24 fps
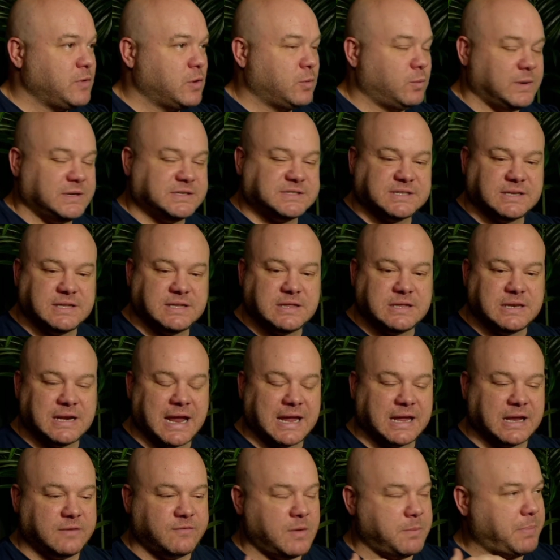We see the
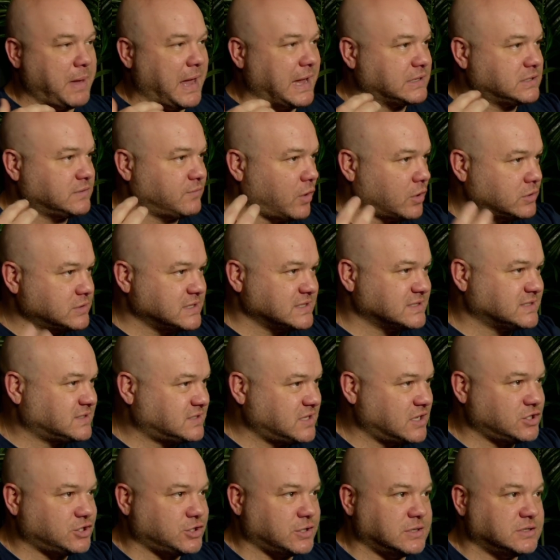negative impact of our
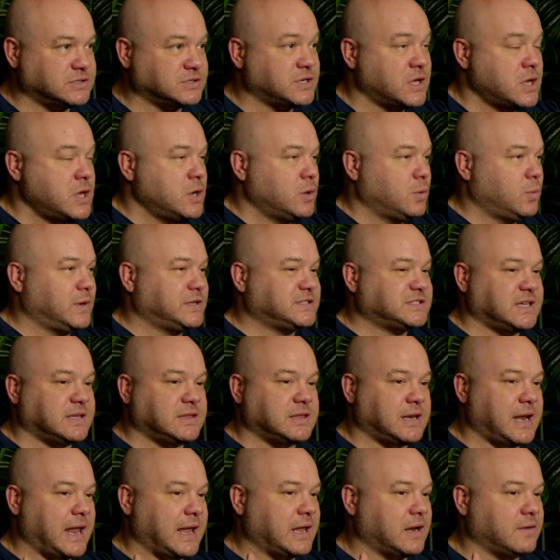decisions. We see
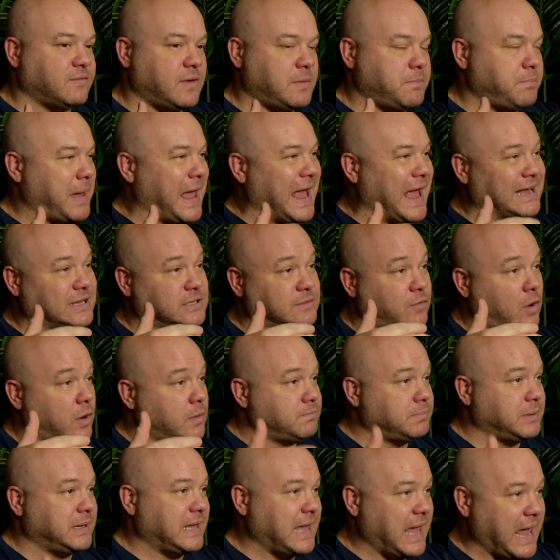the negative impact of our
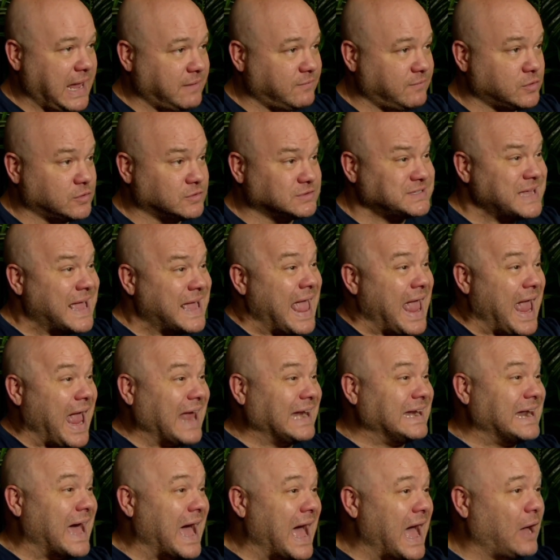behaviors
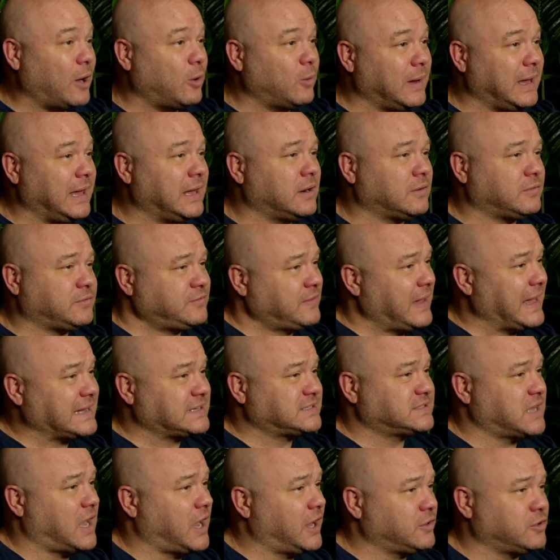and how it
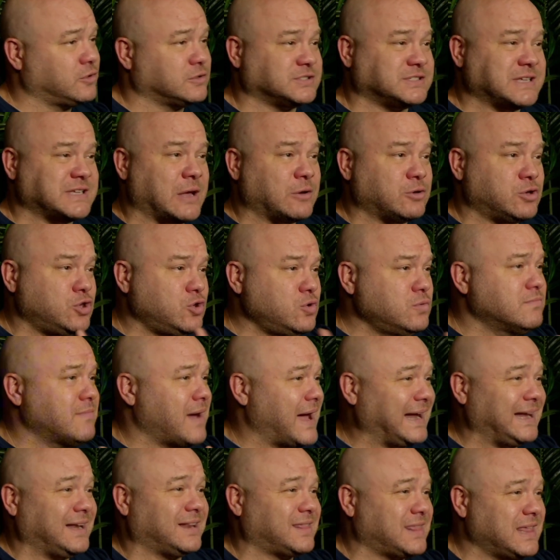affects others. Now, you
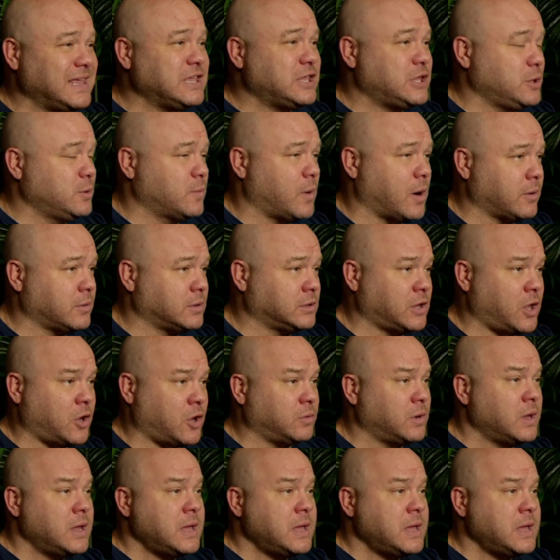might think you are alone,